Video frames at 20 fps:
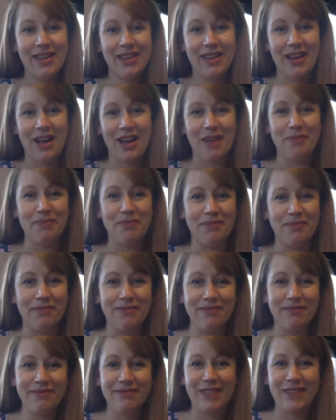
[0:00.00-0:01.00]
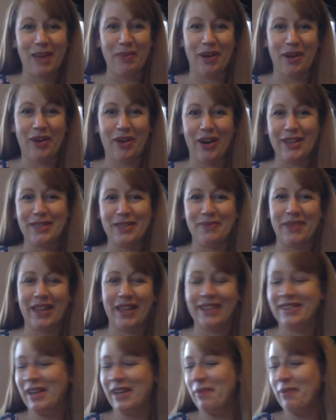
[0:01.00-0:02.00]
coming across some
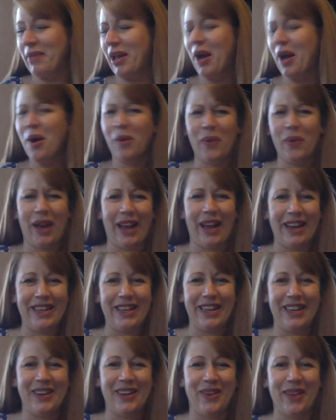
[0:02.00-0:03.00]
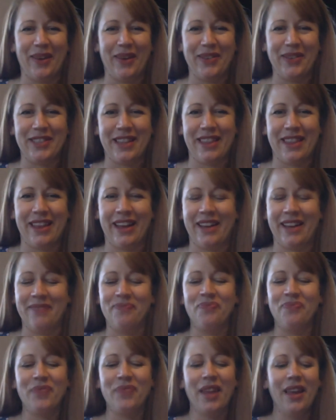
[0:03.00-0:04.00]
things that I'm like, oh wait, I didn't know that was a thing.
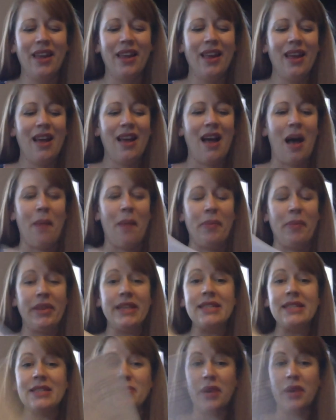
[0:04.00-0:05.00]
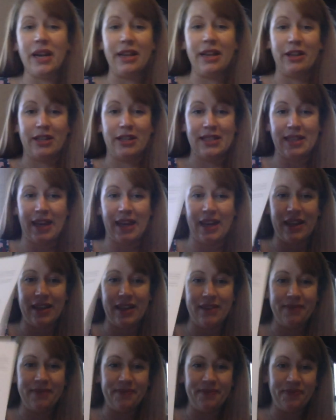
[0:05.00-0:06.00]
But this is what it looks
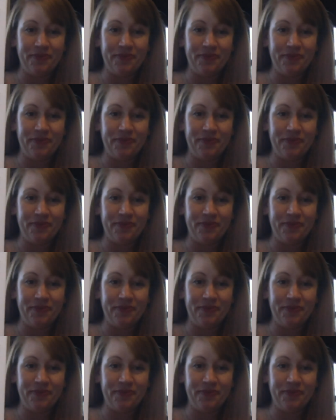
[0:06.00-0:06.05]
like.